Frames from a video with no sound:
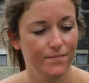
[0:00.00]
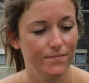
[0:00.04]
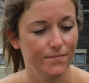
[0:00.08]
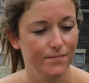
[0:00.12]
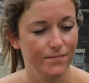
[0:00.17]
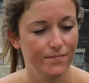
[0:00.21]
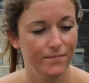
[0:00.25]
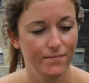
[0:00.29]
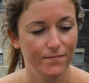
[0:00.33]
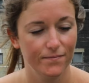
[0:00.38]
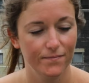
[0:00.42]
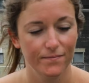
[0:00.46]

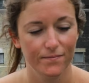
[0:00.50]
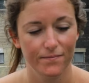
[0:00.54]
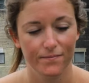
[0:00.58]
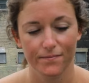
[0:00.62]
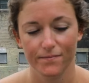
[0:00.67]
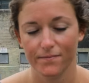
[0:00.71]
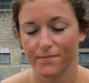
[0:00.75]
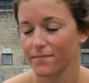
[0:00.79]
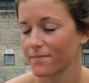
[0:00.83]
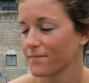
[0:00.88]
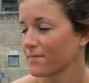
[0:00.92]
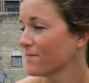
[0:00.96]

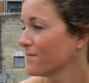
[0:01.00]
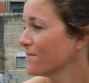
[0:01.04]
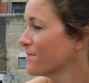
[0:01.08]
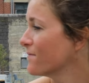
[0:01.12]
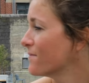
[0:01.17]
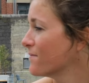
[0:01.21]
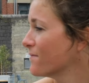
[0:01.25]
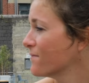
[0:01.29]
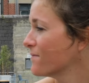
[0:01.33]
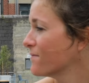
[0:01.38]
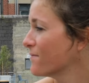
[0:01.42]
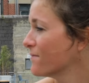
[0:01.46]

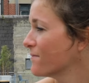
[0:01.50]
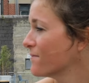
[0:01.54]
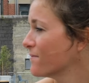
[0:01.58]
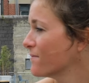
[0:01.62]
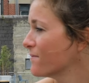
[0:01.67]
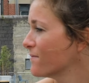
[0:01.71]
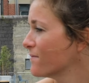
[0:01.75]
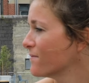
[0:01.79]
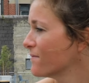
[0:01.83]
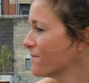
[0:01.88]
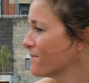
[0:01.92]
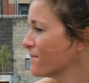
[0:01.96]

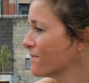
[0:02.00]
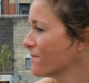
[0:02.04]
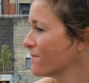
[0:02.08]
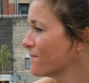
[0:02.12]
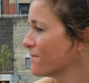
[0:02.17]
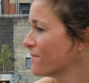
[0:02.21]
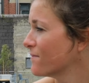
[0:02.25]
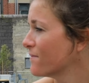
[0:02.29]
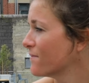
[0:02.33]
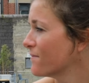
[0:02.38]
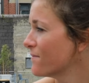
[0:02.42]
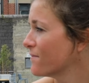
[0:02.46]

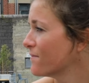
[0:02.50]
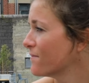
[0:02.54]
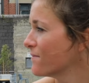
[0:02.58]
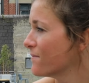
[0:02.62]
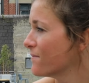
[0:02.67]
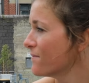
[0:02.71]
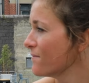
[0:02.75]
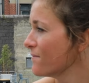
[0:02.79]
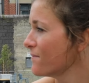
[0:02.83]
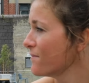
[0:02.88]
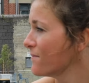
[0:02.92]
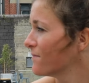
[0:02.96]

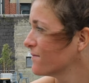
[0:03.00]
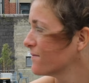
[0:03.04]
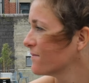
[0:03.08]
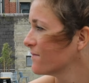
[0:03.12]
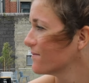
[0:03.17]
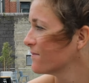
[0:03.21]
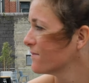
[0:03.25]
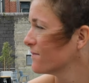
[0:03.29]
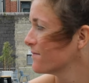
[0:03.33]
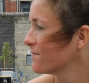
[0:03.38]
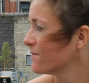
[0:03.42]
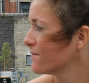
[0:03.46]

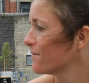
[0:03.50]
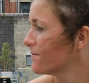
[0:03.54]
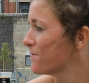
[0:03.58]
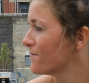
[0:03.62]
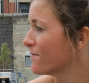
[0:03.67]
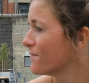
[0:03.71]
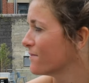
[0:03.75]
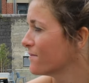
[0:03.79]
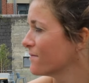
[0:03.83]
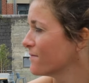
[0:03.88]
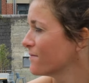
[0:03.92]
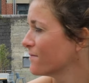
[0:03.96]

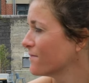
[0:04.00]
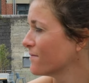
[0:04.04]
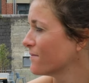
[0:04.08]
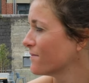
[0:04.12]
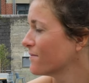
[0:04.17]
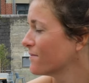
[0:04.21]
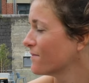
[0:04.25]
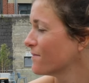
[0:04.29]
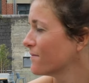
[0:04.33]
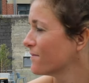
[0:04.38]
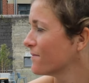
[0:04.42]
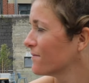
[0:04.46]

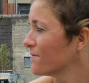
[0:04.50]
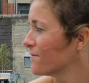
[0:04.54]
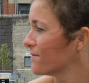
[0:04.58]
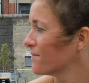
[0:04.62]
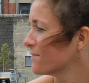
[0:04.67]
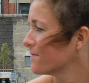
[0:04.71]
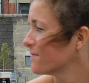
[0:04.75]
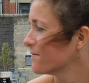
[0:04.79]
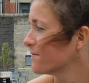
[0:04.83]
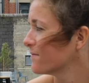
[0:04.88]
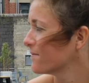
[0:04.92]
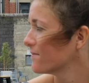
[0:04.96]

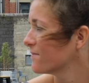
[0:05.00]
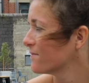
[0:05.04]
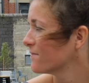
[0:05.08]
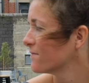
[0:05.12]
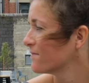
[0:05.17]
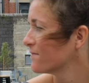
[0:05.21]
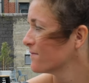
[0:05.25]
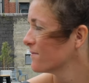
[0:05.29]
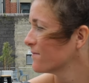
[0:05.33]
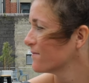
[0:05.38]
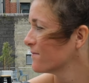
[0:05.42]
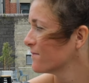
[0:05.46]

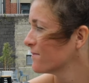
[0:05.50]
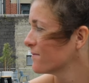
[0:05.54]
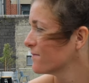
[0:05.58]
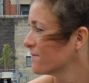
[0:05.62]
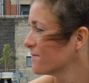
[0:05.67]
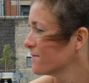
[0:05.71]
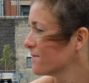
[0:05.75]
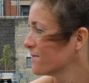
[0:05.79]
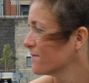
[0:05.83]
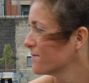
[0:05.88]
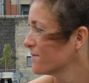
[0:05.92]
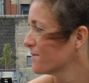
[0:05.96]

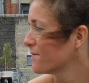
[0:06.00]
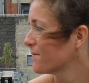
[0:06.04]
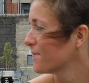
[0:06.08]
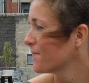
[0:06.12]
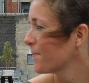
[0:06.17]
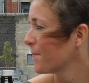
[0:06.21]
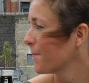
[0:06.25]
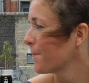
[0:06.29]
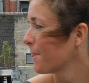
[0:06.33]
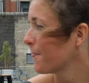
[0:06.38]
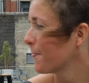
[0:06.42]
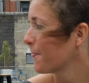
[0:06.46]

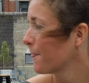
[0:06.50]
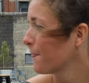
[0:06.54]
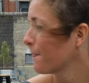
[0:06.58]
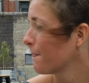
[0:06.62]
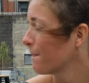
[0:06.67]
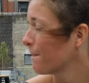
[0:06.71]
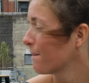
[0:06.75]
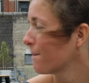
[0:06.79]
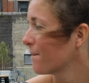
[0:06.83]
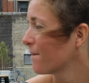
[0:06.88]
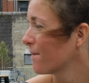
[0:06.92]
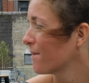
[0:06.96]

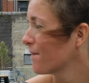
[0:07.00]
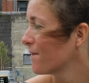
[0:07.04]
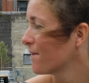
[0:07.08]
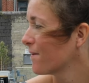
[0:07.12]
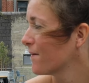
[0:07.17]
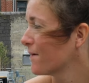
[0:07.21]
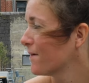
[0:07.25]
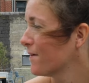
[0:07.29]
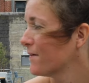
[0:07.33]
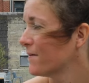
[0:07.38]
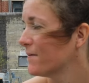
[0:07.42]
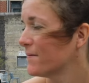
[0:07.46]

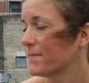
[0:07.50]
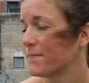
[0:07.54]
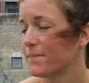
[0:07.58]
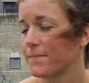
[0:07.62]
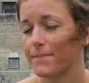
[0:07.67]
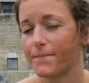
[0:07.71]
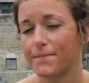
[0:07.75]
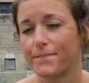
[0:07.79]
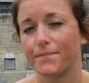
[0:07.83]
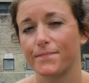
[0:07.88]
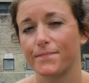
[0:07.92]
(silent)